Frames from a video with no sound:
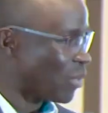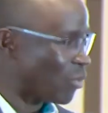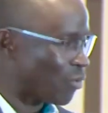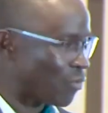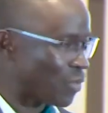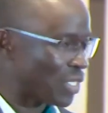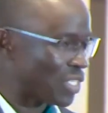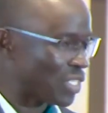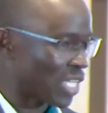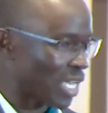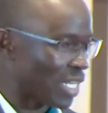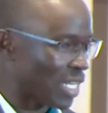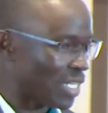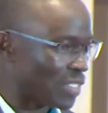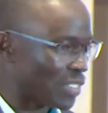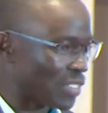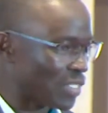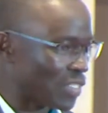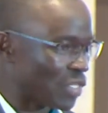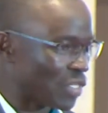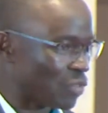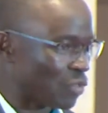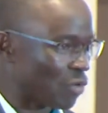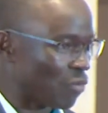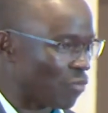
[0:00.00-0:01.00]
of the challenges
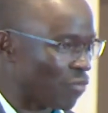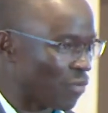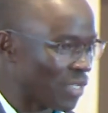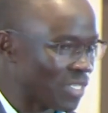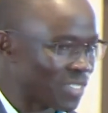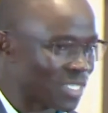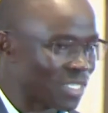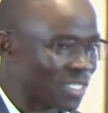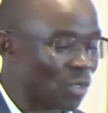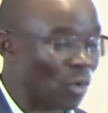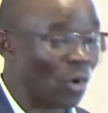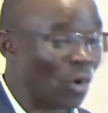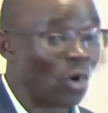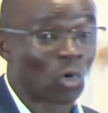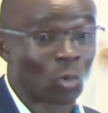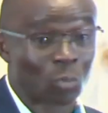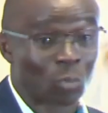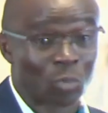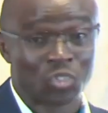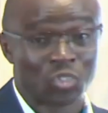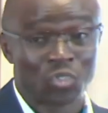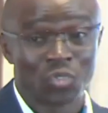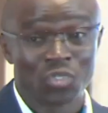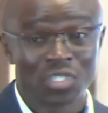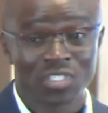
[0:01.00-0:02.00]
that you're facing or
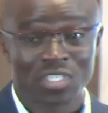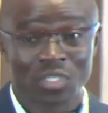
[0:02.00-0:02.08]
opportunities